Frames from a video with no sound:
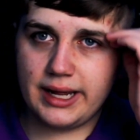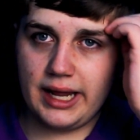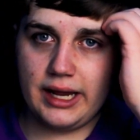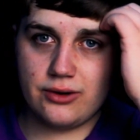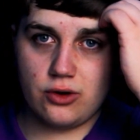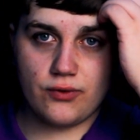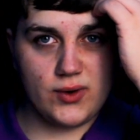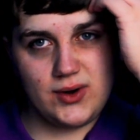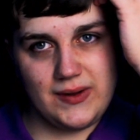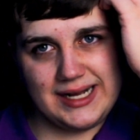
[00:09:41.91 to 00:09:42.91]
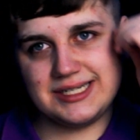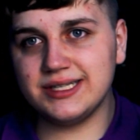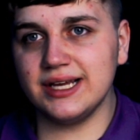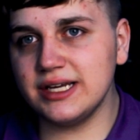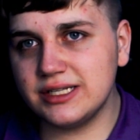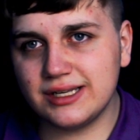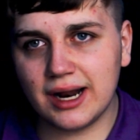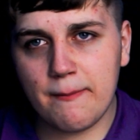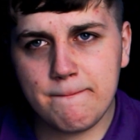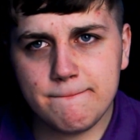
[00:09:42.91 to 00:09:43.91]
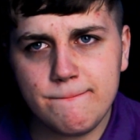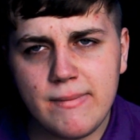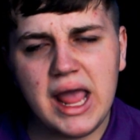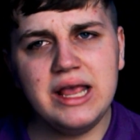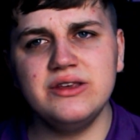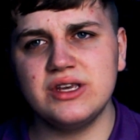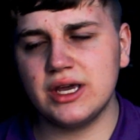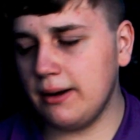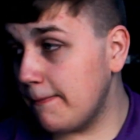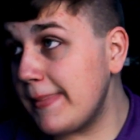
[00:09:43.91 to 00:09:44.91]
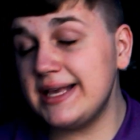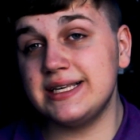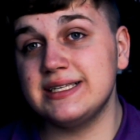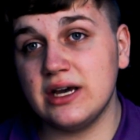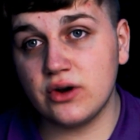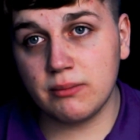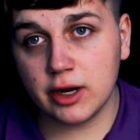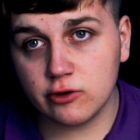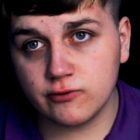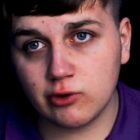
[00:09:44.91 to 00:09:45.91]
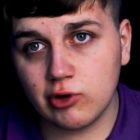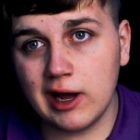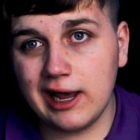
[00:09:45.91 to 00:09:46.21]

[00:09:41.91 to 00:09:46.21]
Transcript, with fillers: And overall, I just think it's an amazing, amazing sounding microphone,